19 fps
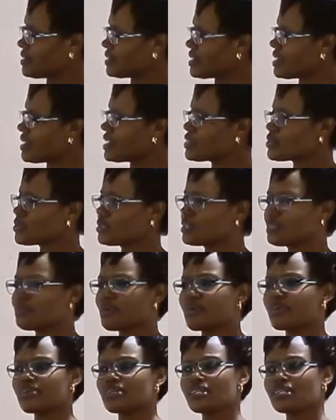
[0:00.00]
The guy told
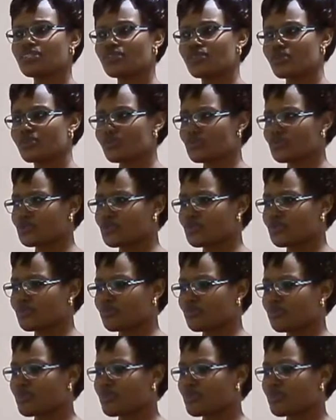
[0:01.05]
him, I really don't know.